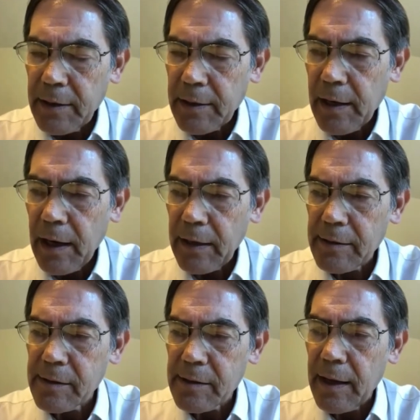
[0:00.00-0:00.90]
God
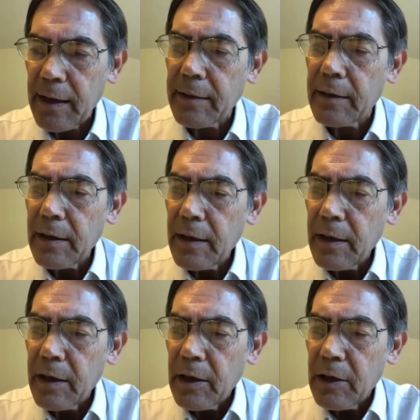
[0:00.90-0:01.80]
said,
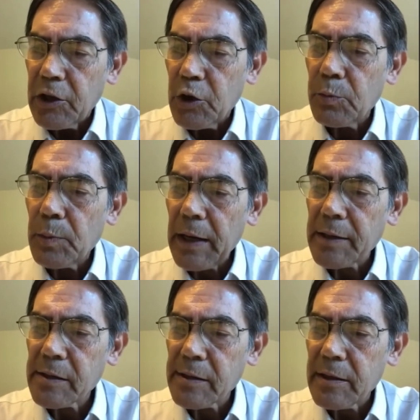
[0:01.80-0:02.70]
you
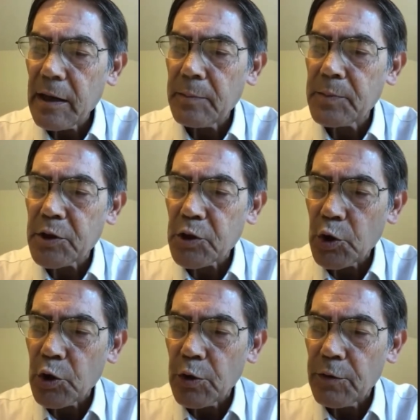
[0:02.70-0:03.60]
must
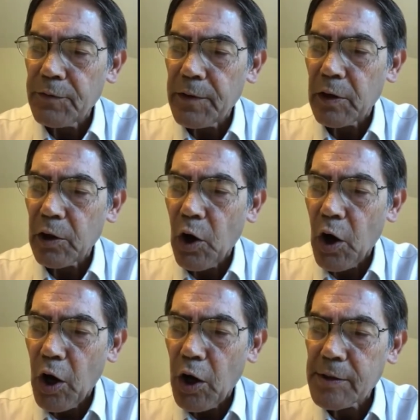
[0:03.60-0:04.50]
observe the
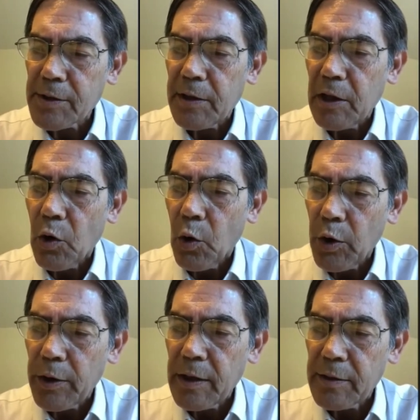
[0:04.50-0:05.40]
laws and the
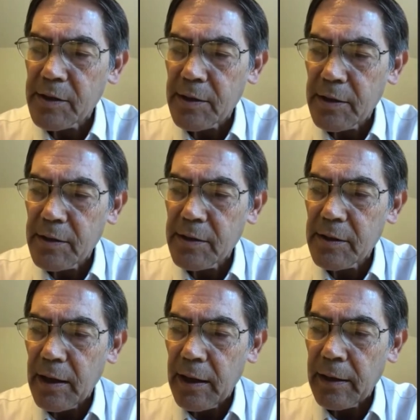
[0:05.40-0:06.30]
ordinances
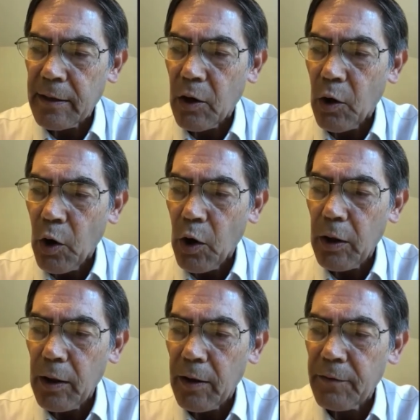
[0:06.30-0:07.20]
and
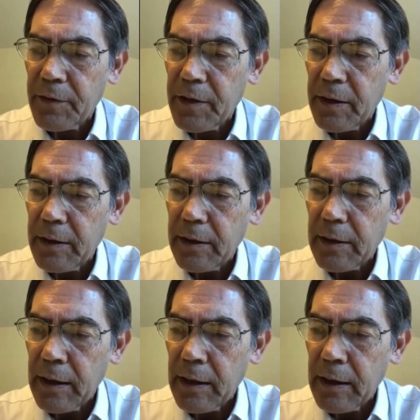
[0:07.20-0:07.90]
all of the